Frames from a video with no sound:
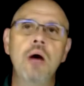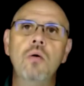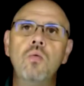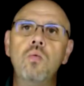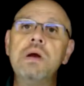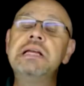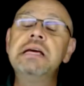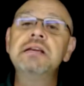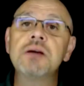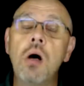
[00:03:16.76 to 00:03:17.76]
We
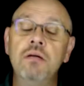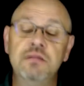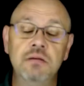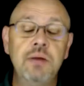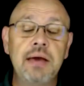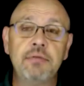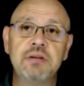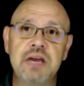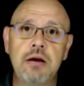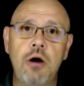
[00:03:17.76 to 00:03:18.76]
need to ultimately be able to
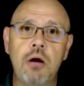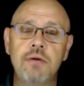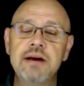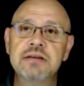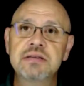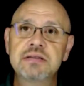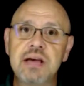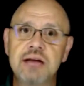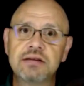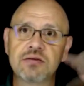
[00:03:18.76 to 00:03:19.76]
take our risks
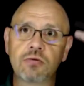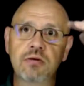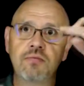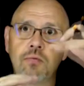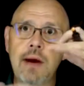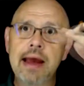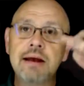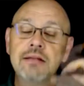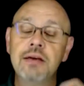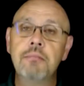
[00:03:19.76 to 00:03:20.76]
and sort of
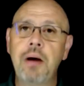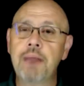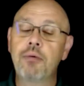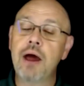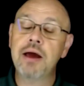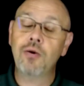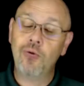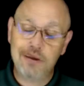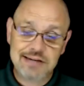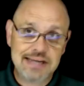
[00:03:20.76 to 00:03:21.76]
rank them by
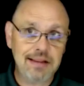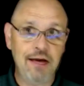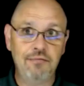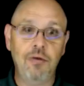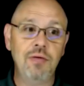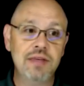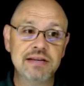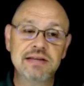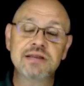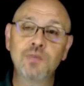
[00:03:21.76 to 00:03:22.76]
priority level, and
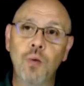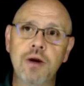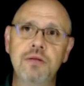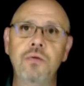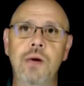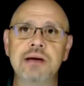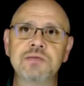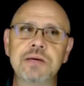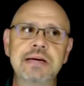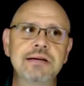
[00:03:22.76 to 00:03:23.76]
this is one of the ways
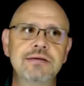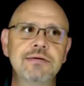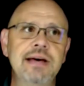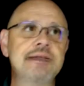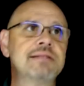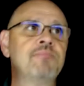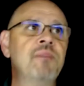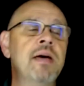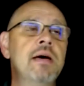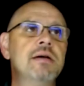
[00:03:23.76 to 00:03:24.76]
we can do this.
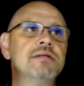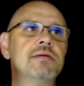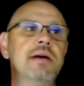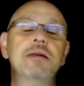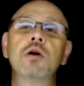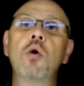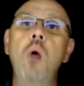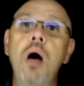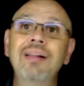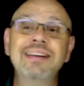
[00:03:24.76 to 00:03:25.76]
So again, your
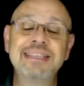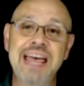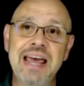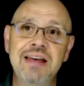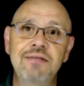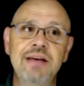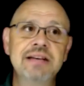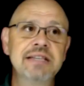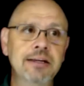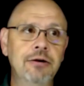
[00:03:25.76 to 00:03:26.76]
qualitative
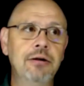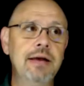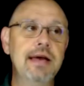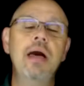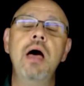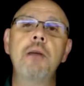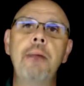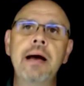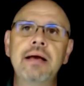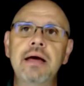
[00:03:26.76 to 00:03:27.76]
is literally
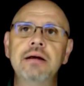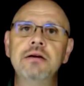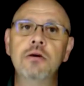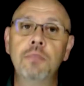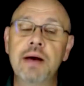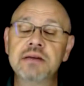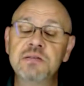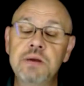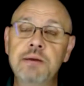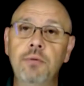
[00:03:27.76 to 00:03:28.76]
about getting your best
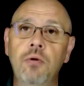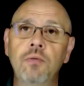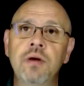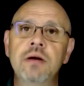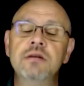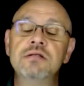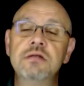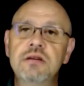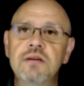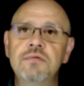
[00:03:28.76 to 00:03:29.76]
people to
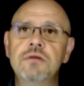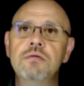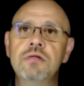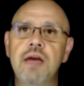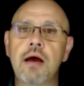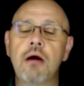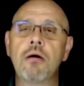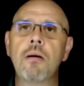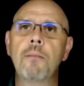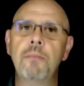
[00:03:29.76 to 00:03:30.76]
give you
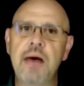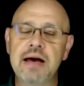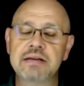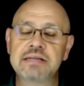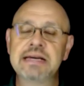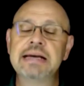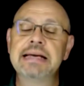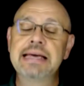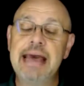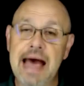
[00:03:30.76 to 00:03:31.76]
their best
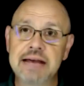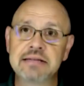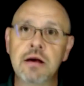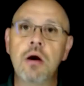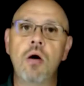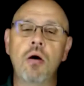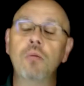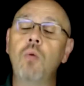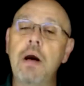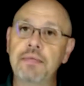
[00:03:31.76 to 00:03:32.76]
guess
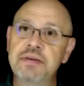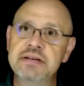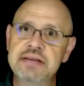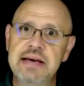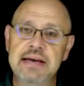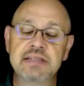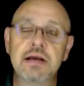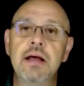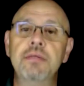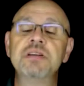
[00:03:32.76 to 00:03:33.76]
on what this is.
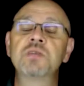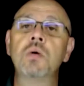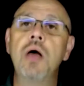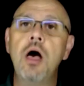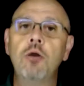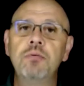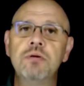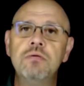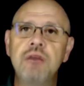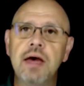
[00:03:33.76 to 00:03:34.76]
This will help
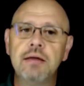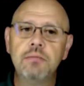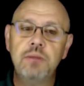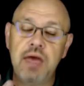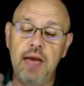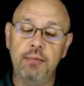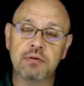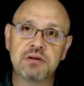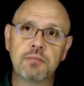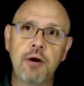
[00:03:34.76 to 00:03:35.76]
you then be able
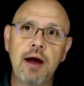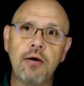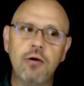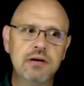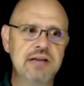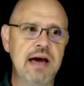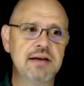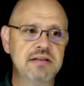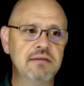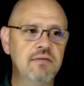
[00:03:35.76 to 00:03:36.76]
to
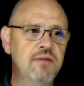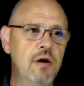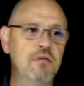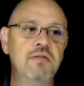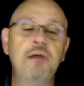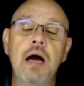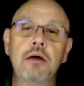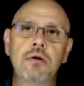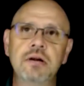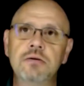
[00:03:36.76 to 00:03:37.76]
prioritize it. If you've got
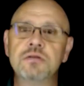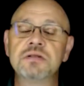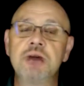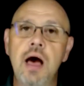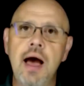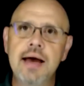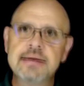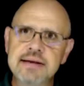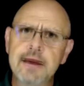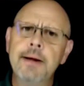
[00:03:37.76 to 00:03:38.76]
criticals and
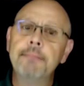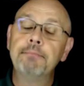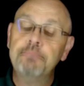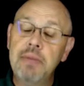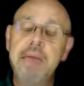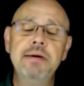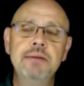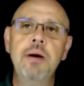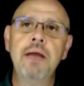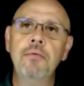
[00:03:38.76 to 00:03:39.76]
highs, maybe you
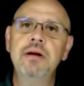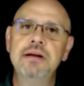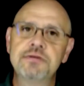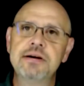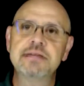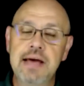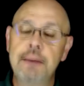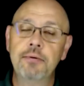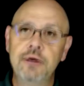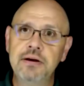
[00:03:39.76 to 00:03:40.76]
might want to address that
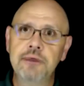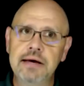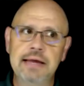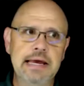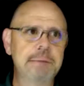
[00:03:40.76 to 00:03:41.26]
pretty quickly.